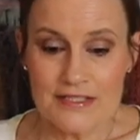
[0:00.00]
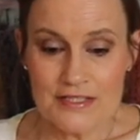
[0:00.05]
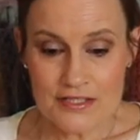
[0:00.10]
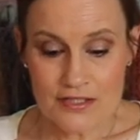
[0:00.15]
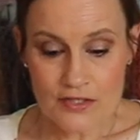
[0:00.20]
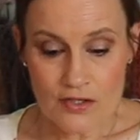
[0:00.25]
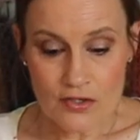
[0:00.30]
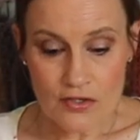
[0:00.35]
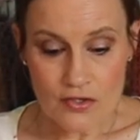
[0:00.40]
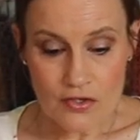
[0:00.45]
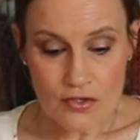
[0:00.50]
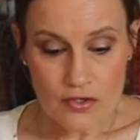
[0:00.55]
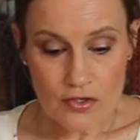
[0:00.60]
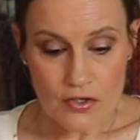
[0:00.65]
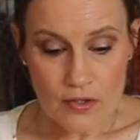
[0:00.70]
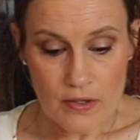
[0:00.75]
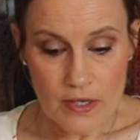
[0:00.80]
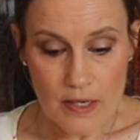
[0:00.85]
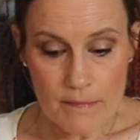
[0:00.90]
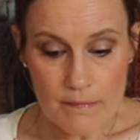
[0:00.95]

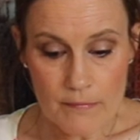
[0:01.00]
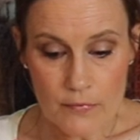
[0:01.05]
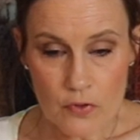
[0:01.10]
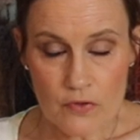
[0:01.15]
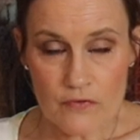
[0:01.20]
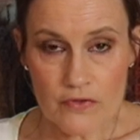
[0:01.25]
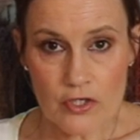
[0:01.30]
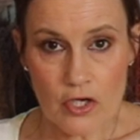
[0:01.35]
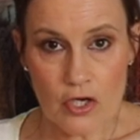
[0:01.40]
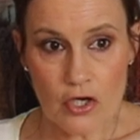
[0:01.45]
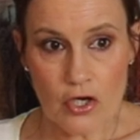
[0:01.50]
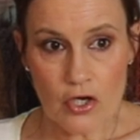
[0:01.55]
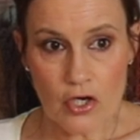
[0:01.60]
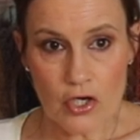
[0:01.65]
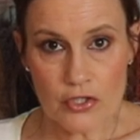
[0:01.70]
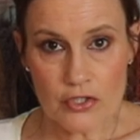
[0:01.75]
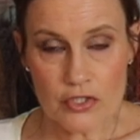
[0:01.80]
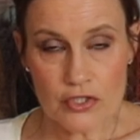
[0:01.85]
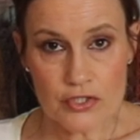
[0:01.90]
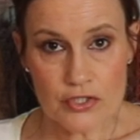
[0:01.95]
So moving
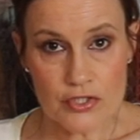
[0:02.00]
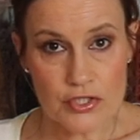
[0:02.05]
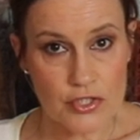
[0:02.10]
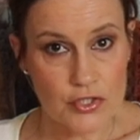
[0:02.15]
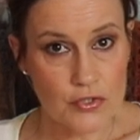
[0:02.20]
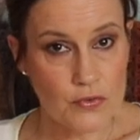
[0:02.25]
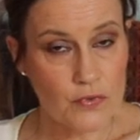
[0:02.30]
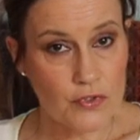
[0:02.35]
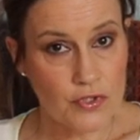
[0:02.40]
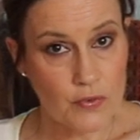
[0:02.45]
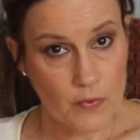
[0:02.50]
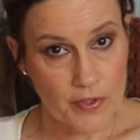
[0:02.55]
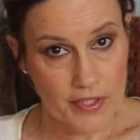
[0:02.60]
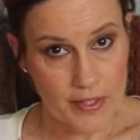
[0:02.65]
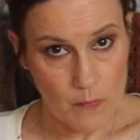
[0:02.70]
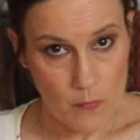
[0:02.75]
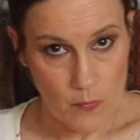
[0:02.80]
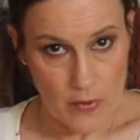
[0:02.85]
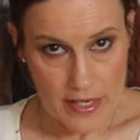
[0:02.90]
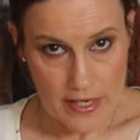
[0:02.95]
on to the
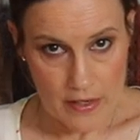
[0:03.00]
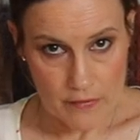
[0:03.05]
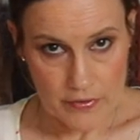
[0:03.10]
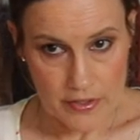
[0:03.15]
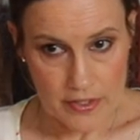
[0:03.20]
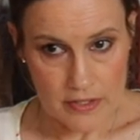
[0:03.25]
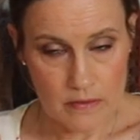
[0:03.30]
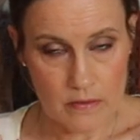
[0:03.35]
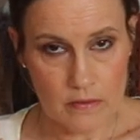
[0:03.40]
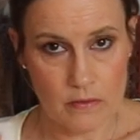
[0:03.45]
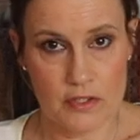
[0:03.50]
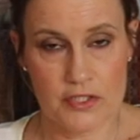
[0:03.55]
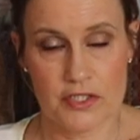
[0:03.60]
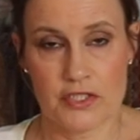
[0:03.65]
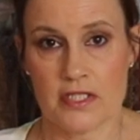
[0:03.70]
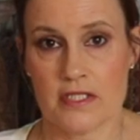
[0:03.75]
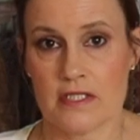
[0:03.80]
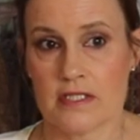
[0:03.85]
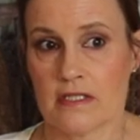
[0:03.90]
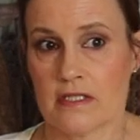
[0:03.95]
one I'm wearing,
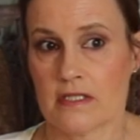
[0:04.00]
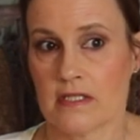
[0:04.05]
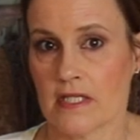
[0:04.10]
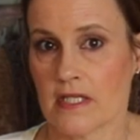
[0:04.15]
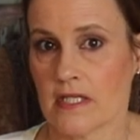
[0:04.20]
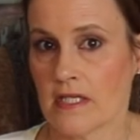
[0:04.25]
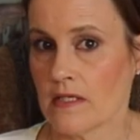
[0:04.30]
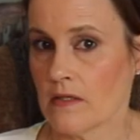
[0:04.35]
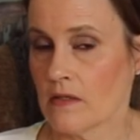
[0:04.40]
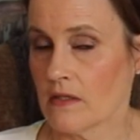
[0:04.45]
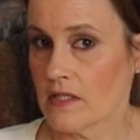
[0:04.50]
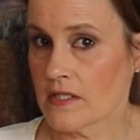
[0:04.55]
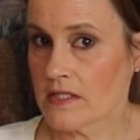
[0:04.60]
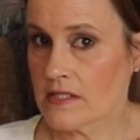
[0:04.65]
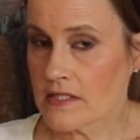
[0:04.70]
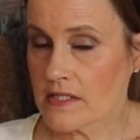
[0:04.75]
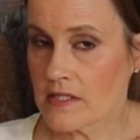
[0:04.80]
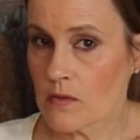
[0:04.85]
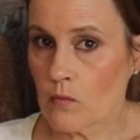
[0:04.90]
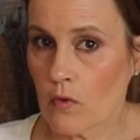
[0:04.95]
which is
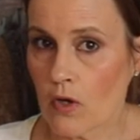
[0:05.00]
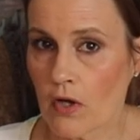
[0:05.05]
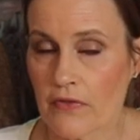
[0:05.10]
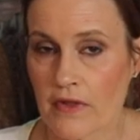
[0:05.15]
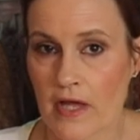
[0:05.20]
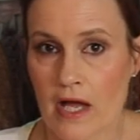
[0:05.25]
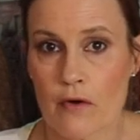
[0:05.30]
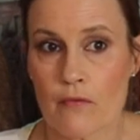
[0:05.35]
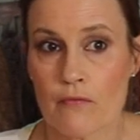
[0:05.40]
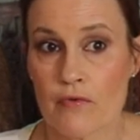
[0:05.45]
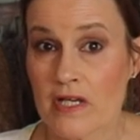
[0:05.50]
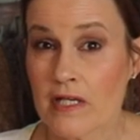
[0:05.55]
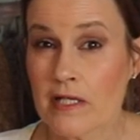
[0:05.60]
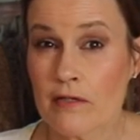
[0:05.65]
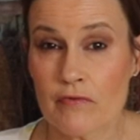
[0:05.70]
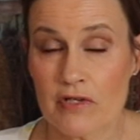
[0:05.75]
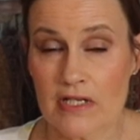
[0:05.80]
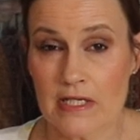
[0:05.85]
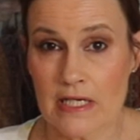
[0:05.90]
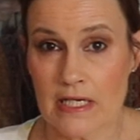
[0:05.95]
the one that I
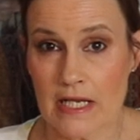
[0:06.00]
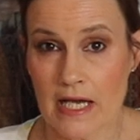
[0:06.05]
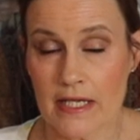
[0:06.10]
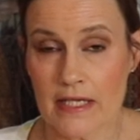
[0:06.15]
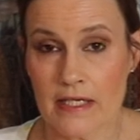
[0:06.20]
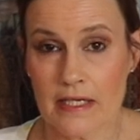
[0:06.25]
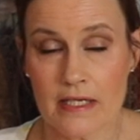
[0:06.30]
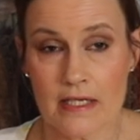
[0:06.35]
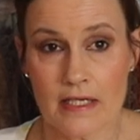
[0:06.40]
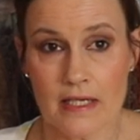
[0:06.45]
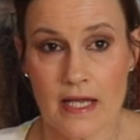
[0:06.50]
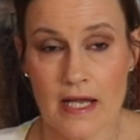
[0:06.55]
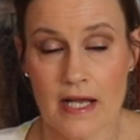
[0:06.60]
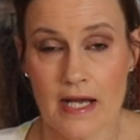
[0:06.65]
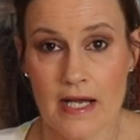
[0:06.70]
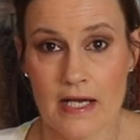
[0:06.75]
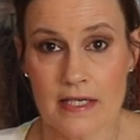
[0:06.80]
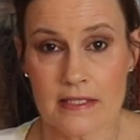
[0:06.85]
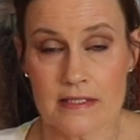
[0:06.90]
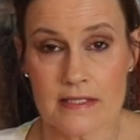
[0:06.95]
really, really like,
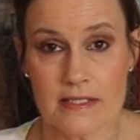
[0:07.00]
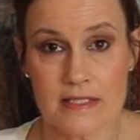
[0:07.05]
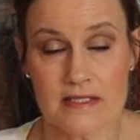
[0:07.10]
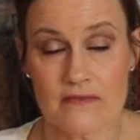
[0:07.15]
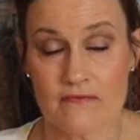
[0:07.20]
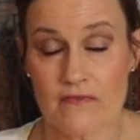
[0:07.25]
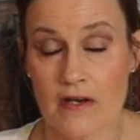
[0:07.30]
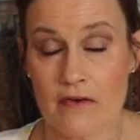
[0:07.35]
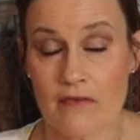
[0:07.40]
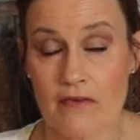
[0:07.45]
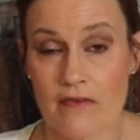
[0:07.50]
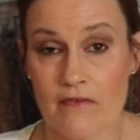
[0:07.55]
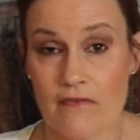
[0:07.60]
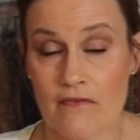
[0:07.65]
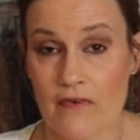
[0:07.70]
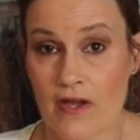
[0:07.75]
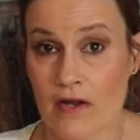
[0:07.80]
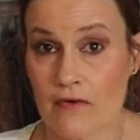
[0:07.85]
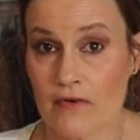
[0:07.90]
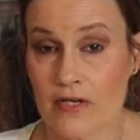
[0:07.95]
and it's very,
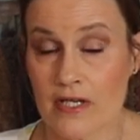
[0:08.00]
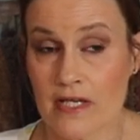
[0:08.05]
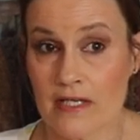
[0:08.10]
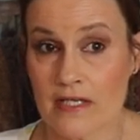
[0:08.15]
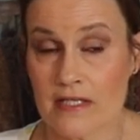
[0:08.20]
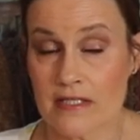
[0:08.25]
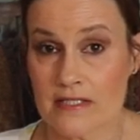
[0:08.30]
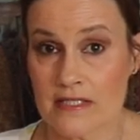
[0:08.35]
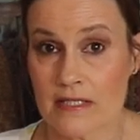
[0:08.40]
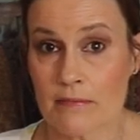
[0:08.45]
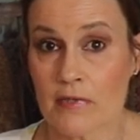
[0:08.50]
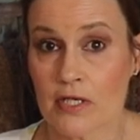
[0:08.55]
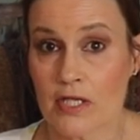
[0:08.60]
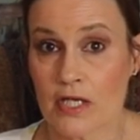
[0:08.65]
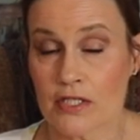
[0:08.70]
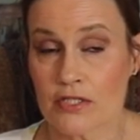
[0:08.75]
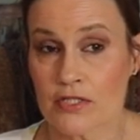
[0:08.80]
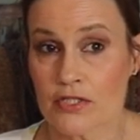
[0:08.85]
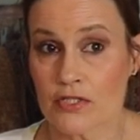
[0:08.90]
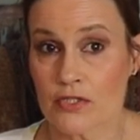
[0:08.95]
very
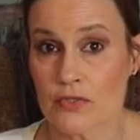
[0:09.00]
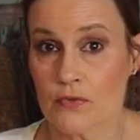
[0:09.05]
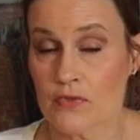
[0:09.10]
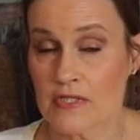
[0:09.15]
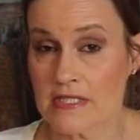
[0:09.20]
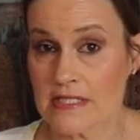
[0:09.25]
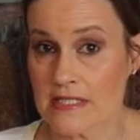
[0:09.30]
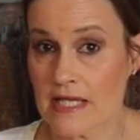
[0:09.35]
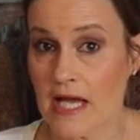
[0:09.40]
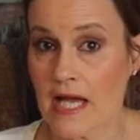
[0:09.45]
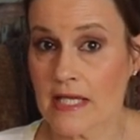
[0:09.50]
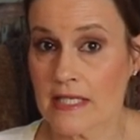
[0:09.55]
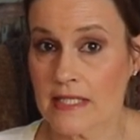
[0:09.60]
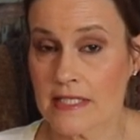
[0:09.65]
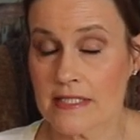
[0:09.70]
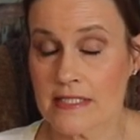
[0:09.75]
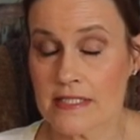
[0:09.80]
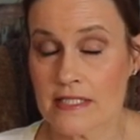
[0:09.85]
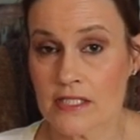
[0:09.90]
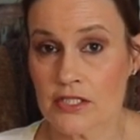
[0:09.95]
similar to the
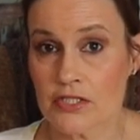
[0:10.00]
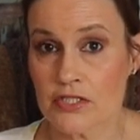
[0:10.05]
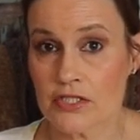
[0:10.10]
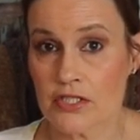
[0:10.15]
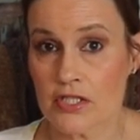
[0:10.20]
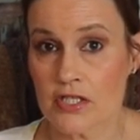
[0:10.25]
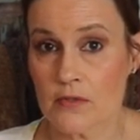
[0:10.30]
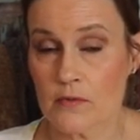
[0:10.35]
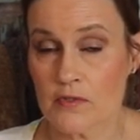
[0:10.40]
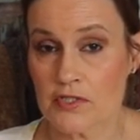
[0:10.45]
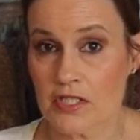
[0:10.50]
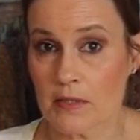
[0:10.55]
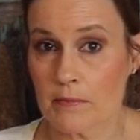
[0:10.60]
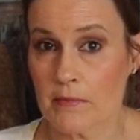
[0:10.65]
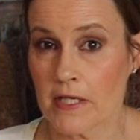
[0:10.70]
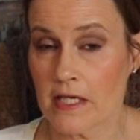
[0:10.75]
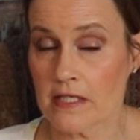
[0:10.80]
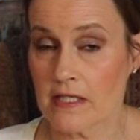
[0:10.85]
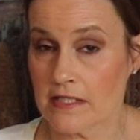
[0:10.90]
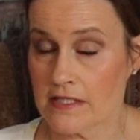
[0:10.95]
Silene t-shirt, which I
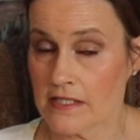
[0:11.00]
made.